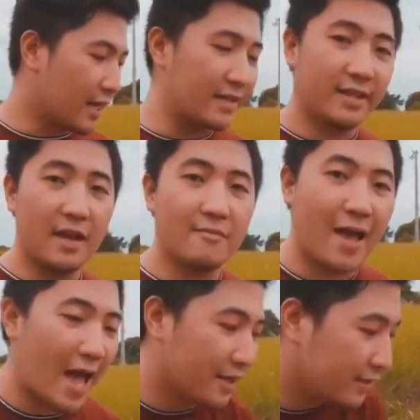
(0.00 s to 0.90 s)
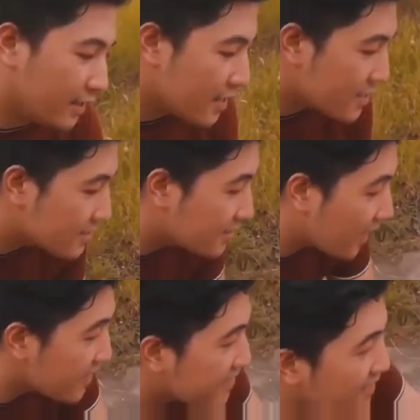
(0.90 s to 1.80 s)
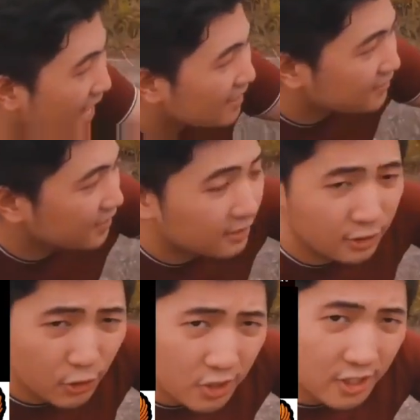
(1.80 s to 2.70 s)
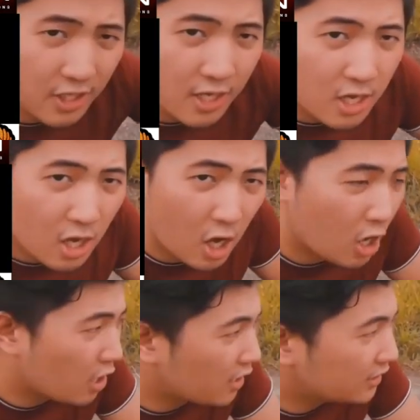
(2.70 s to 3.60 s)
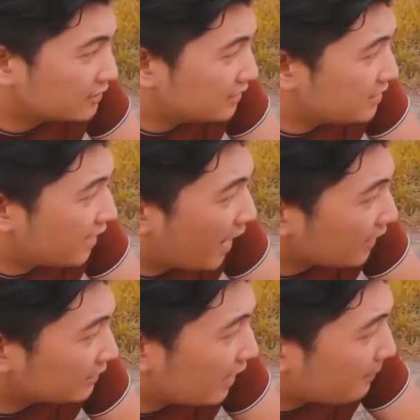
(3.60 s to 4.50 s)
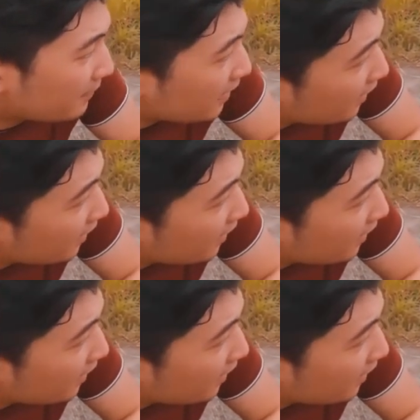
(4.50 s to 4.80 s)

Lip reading: that they have added is the slanted look on the headlamp,